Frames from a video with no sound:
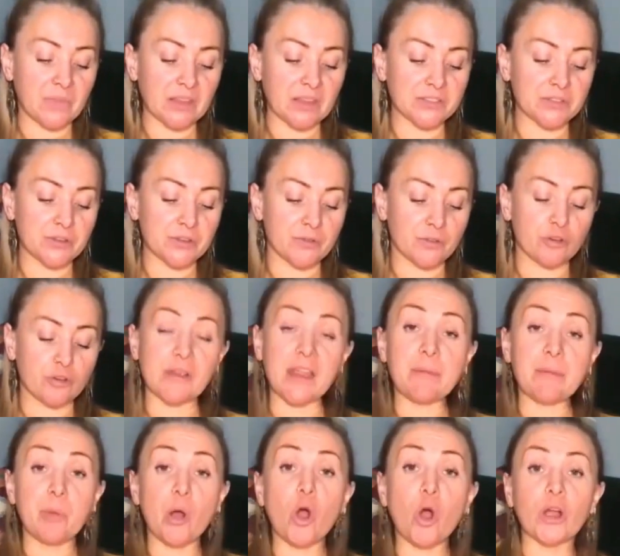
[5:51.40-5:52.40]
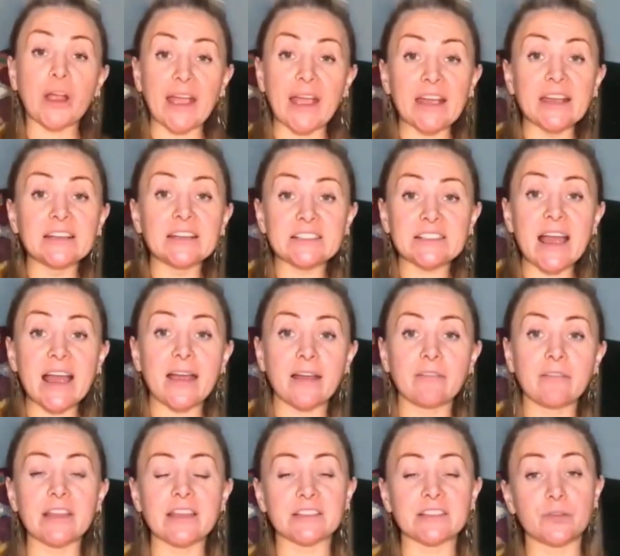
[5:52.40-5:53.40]
sort of create pockets,
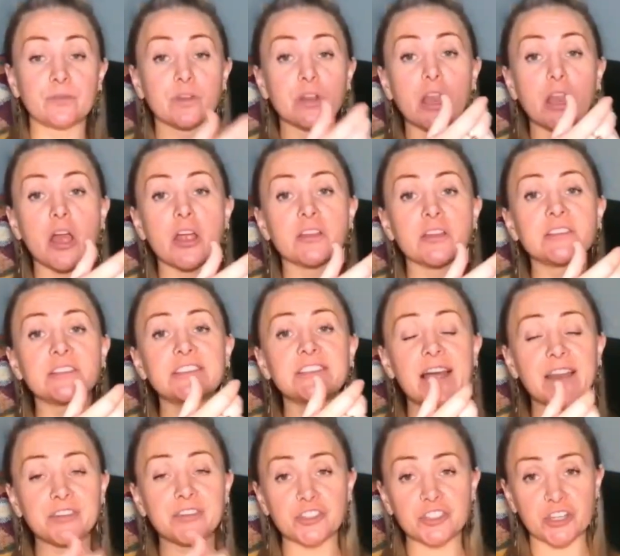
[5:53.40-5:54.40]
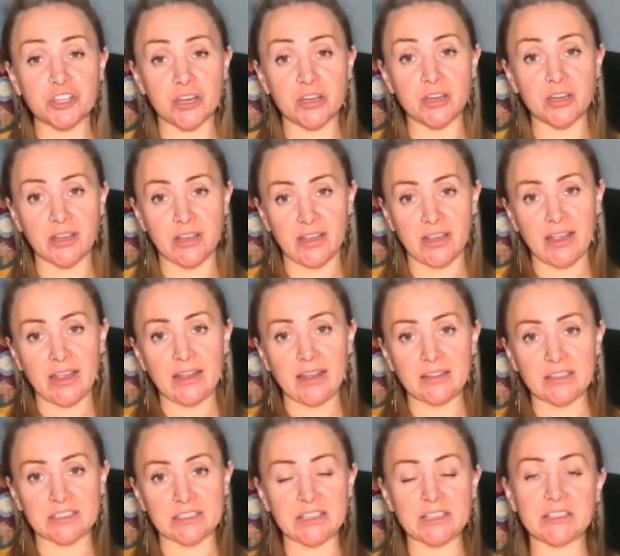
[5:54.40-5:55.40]
areas of learned tension
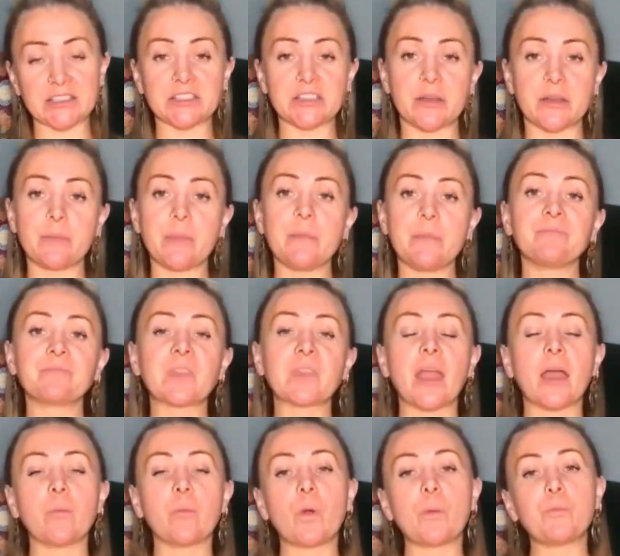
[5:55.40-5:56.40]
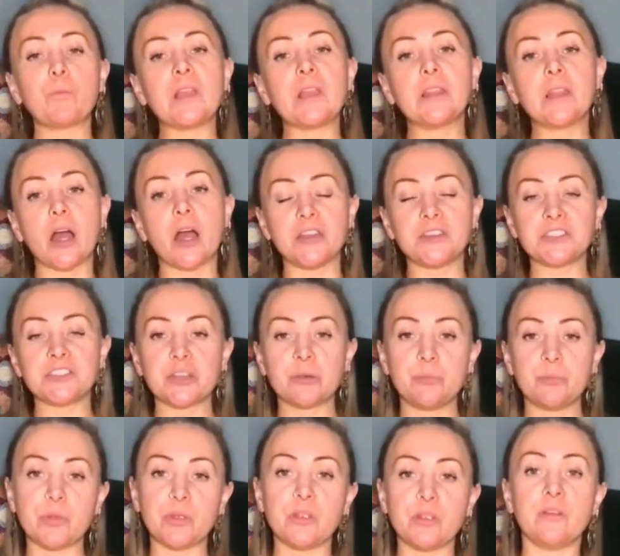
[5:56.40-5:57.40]
in the system. And when we learn
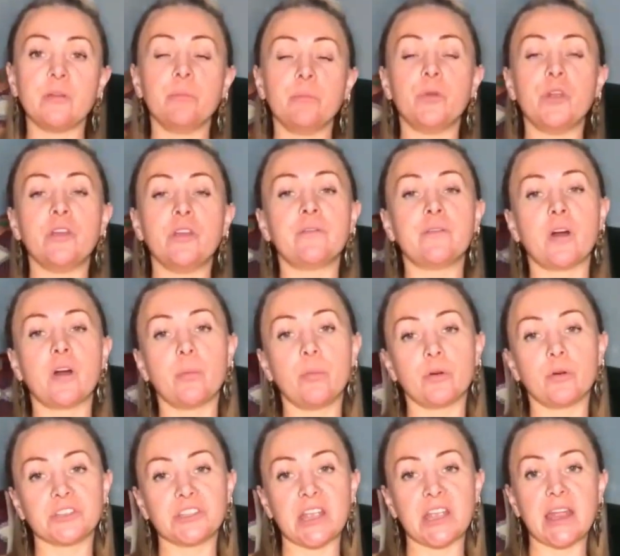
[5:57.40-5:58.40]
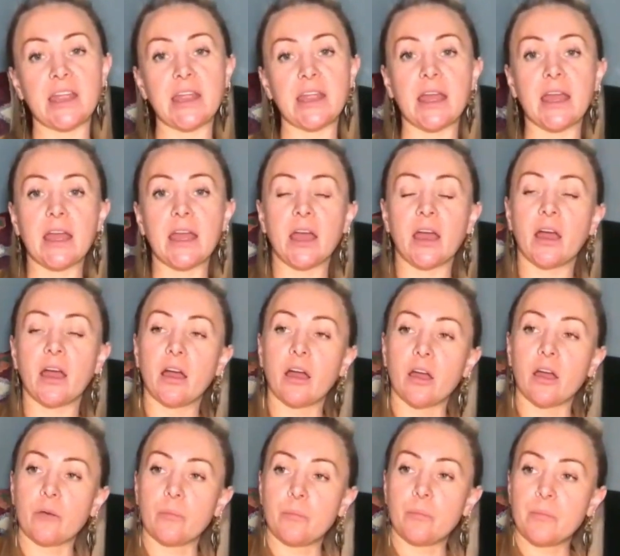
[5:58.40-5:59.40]
to move our body
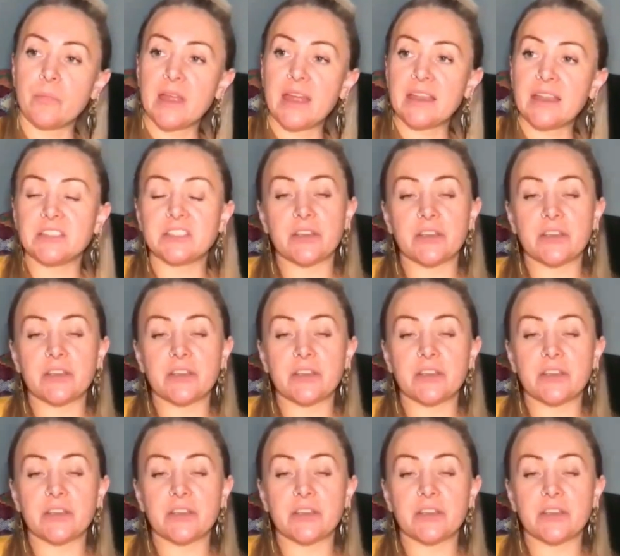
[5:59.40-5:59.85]
in